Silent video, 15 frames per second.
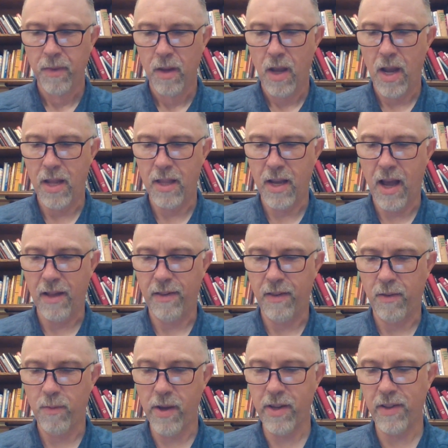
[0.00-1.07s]
And the guy
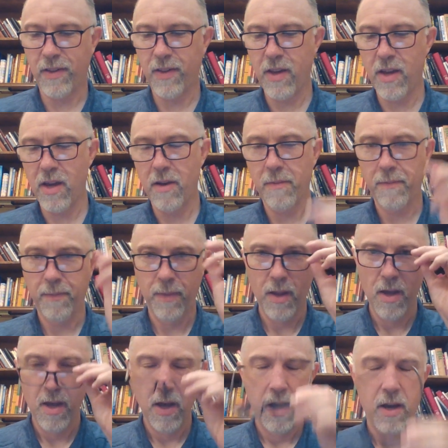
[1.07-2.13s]
says, well, you see,
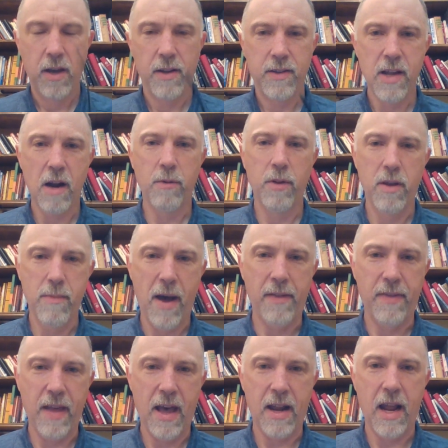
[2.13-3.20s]
it's not really
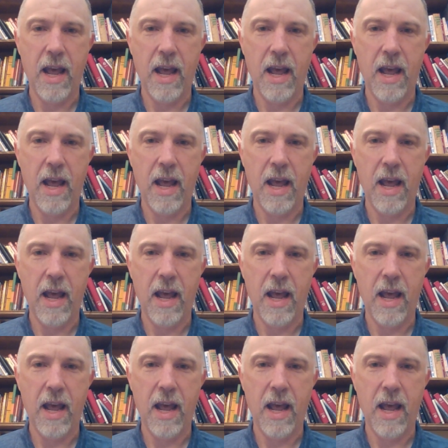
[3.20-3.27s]
about that.